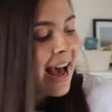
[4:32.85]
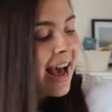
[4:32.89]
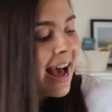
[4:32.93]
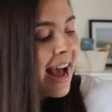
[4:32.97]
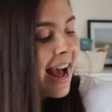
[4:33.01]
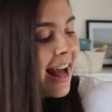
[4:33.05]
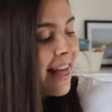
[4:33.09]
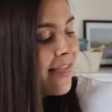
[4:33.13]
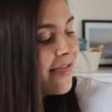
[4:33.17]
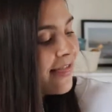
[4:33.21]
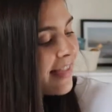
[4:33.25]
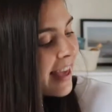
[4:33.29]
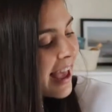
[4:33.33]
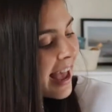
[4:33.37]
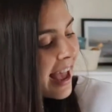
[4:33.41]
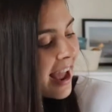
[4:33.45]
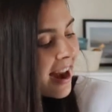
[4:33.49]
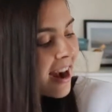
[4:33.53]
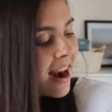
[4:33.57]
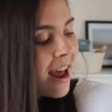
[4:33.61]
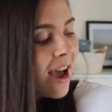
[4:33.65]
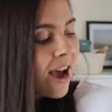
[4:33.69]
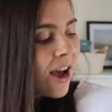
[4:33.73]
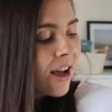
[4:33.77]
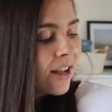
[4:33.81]
And
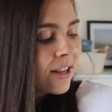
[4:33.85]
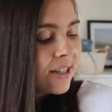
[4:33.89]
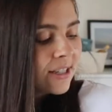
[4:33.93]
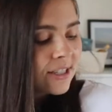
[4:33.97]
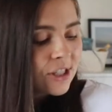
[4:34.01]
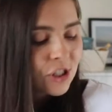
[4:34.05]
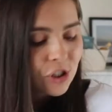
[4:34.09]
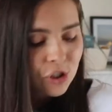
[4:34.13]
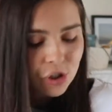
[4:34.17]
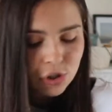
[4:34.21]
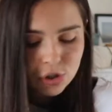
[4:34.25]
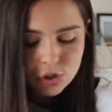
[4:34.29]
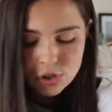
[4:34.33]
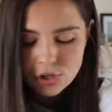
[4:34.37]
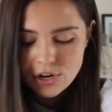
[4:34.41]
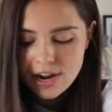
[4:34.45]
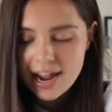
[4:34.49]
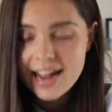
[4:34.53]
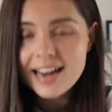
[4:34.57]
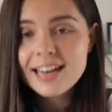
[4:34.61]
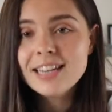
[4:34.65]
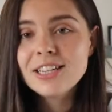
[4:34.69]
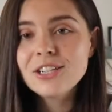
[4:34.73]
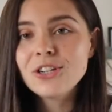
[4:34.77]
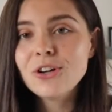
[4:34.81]
then to
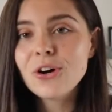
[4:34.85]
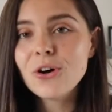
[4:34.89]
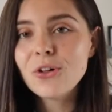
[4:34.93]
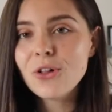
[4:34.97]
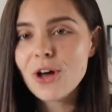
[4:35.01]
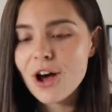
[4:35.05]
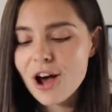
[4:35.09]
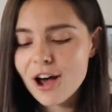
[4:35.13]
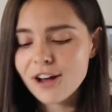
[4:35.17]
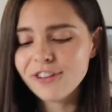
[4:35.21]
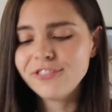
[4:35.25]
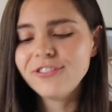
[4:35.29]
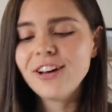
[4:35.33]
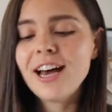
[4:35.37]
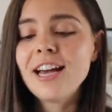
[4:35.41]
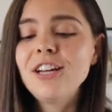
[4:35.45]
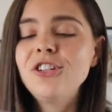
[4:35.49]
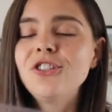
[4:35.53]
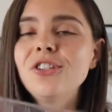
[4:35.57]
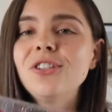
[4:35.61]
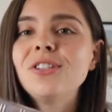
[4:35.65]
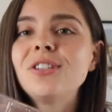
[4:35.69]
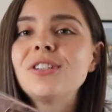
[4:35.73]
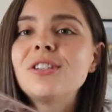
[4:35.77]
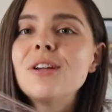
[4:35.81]
end it all off, I
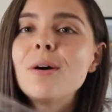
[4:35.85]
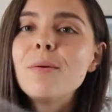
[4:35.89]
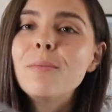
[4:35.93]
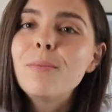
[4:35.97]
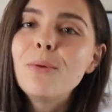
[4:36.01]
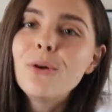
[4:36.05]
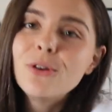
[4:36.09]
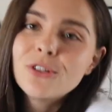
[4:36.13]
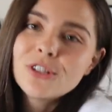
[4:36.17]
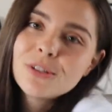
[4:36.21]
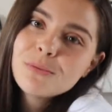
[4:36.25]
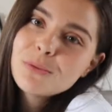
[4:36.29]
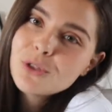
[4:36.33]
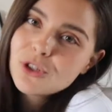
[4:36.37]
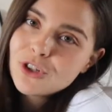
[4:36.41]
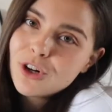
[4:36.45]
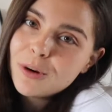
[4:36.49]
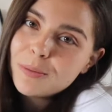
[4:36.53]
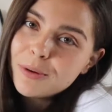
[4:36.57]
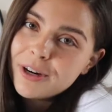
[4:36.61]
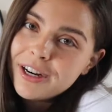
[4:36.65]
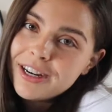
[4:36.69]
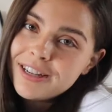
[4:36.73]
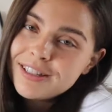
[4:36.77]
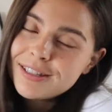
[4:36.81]
just bought some
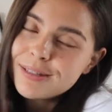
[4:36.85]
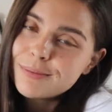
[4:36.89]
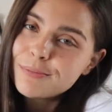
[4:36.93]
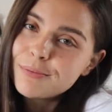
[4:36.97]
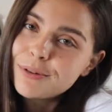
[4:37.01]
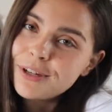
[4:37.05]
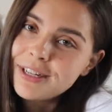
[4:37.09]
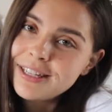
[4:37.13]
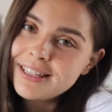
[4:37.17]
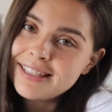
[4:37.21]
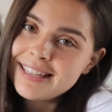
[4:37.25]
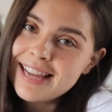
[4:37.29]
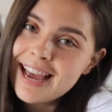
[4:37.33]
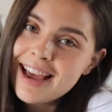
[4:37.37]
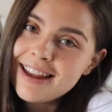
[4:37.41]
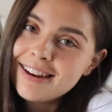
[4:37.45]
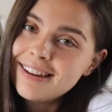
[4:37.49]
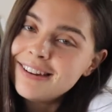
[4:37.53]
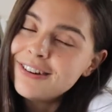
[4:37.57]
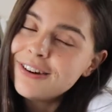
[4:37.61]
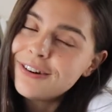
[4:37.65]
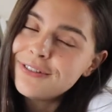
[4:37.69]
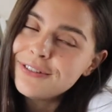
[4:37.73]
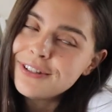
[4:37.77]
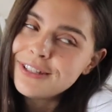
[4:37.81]
strawberries, pretty
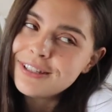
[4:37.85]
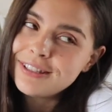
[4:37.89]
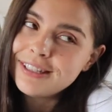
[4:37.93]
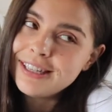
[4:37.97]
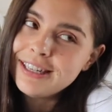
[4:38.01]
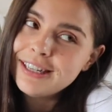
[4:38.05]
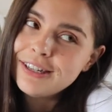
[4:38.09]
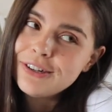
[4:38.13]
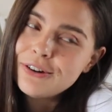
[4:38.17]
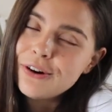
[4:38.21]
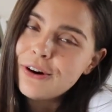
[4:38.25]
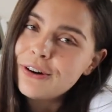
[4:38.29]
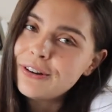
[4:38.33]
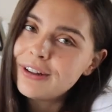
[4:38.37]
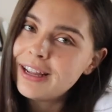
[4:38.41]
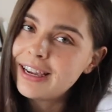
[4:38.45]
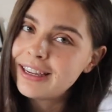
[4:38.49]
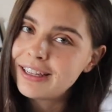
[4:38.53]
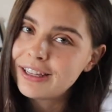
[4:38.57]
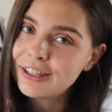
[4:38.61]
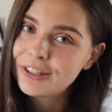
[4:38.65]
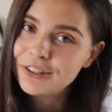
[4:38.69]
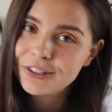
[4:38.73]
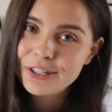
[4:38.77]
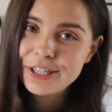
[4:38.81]
standard, obviously not
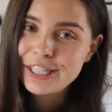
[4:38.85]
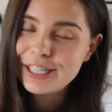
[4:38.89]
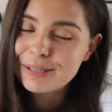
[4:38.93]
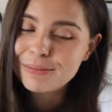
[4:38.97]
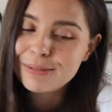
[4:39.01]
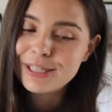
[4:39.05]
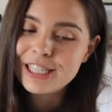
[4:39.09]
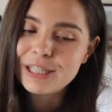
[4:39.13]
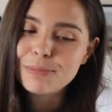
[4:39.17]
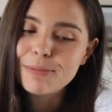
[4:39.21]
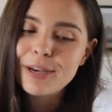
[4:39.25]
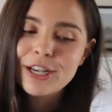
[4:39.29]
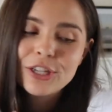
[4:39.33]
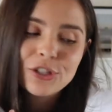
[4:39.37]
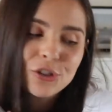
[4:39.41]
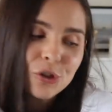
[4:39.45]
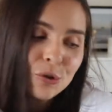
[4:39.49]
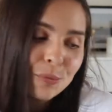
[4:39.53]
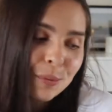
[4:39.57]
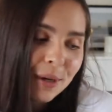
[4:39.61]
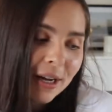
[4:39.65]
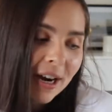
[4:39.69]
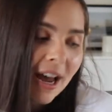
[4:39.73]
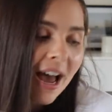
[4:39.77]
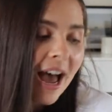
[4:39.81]
like a Christmas special,
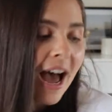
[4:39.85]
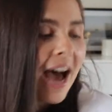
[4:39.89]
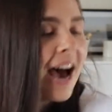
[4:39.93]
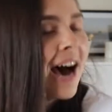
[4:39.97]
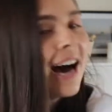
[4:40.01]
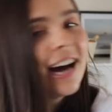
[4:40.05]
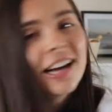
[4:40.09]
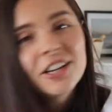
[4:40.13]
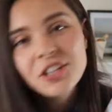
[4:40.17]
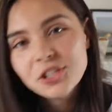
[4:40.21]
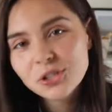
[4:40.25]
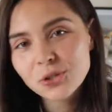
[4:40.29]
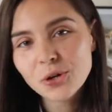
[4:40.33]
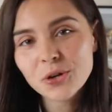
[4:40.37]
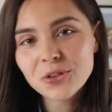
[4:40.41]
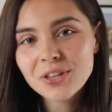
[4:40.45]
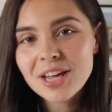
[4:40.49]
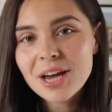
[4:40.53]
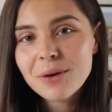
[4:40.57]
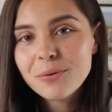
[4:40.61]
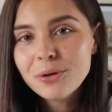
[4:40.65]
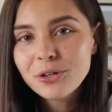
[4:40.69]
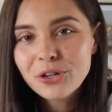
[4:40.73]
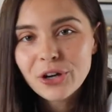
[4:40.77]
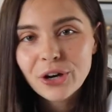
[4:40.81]
but I just thought
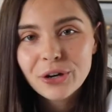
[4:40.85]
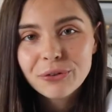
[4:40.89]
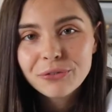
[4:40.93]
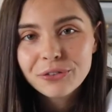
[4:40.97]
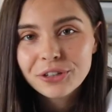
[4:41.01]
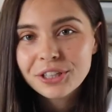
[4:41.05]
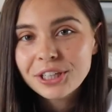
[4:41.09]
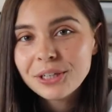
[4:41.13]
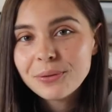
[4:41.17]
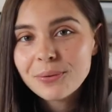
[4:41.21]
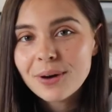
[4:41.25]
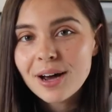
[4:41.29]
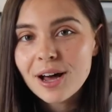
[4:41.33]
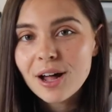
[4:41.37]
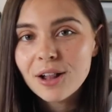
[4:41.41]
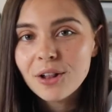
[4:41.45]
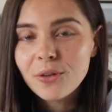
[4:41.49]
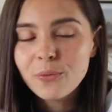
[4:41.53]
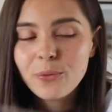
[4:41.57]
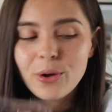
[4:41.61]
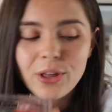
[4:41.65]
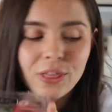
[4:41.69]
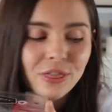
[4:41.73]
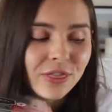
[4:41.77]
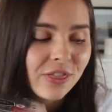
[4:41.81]
they would go really well
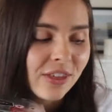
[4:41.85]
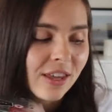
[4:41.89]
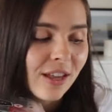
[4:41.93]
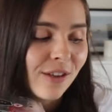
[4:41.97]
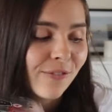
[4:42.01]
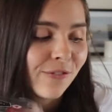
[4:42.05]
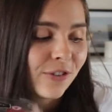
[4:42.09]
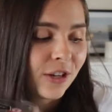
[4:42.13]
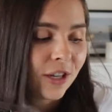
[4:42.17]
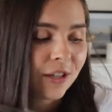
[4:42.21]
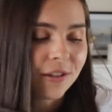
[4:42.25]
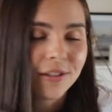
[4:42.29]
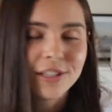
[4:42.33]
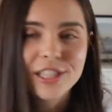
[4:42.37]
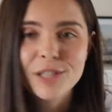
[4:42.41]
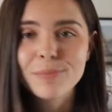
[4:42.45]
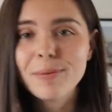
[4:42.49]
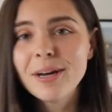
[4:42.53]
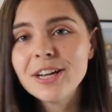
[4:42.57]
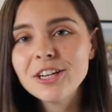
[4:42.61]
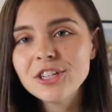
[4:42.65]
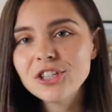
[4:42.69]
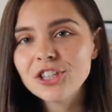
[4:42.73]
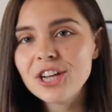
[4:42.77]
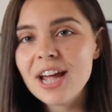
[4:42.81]
with the vanilla
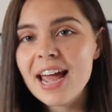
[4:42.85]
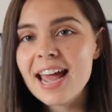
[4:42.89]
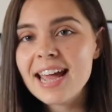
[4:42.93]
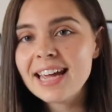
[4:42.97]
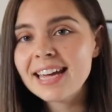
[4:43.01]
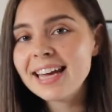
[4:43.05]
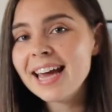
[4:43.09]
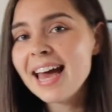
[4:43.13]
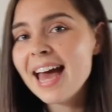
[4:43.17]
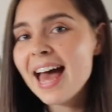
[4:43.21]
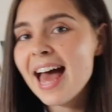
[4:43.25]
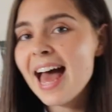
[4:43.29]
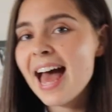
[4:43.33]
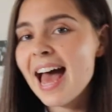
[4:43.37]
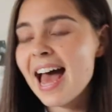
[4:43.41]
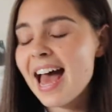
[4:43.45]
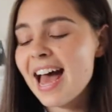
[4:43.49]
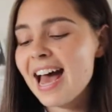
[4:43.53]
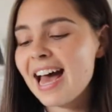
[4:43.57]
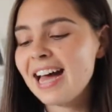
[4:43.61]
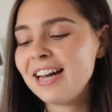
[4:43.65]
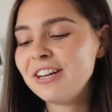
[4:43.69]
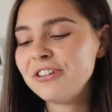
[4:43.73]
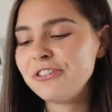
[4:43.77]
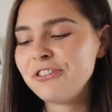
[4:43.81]
sponge cake
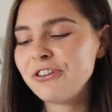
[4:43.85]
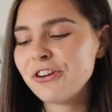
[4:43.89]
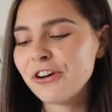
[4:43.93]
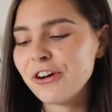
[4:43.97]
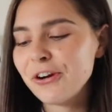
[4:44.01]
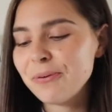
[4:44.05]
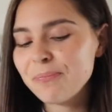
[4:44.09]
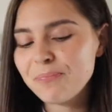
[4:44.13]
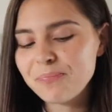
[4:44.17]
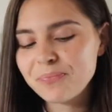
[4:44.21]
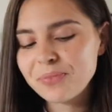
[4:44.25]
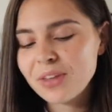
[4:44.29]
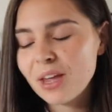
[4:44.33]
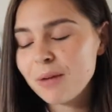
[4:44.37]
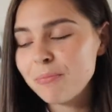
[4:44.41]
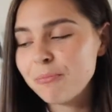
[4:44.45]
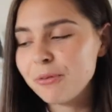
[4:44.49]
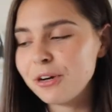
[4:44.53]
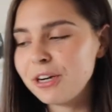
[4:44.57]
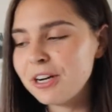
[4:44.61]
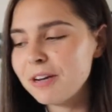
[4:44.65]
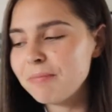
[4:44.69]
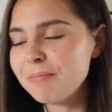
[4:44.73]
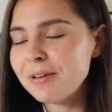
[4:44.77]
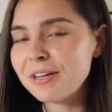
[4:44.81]
and, you know,
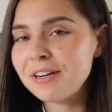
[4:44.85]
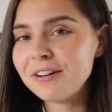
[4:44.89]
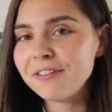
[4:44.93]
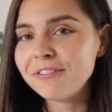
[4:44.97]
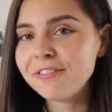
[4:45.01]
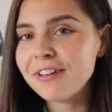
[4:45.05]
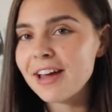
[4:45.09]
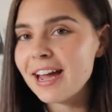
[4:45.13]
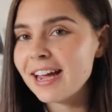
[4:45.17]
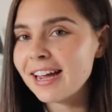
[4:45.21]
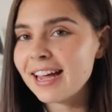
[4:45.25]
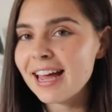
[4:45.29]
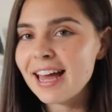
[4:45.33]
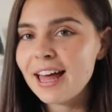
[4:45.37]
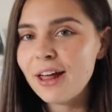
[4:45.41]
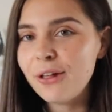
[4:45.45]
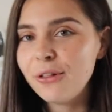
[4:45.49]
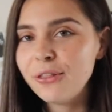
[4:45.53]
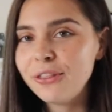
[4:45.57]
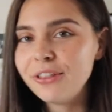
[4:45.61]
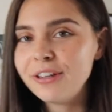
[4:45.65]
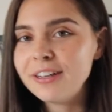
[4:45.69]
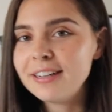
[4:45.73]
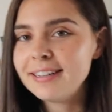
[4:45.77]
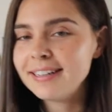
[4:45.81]
bring a bit of like
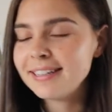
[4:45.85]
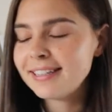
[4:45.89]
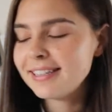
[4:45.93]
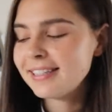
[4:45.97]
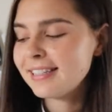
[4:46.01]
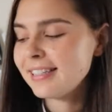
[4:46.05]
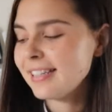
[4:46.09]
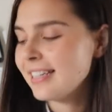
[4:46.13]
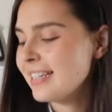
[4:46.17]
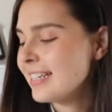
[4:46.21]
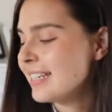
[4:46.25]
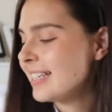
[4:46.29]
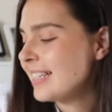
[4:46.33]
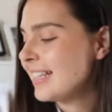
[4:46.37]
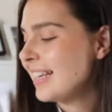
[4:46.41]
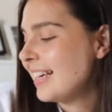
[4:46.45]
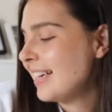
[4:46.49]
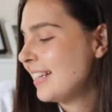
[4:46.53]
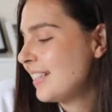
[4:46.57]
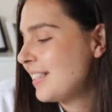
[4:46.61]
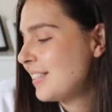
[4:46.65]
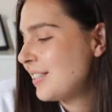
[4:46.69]
healthiness into this.